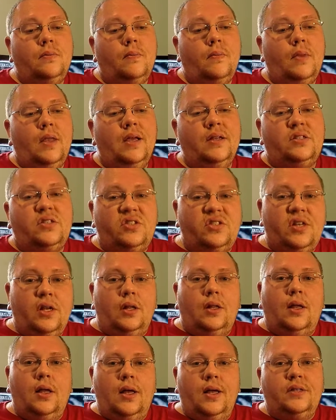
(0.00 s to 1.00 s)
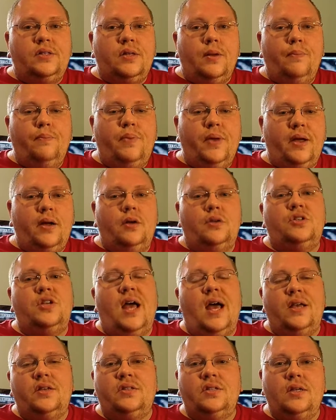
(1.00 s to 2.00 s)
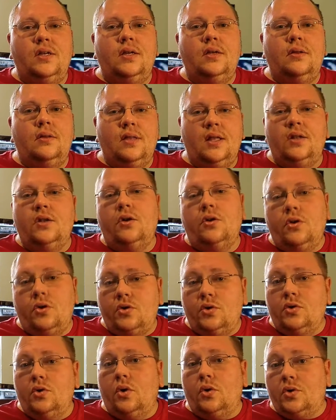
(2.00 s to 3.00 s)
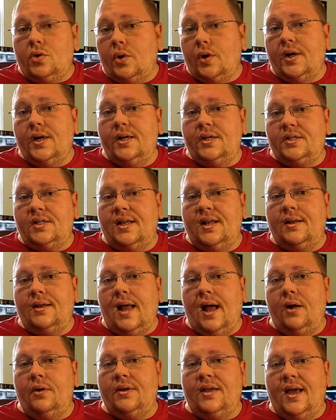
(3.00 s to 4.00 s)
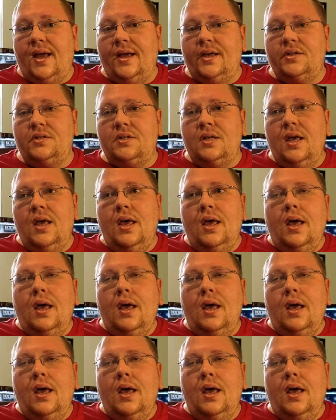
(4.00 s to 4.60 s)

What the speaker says: it's a bigger chassis than the Notorious and the Outcast.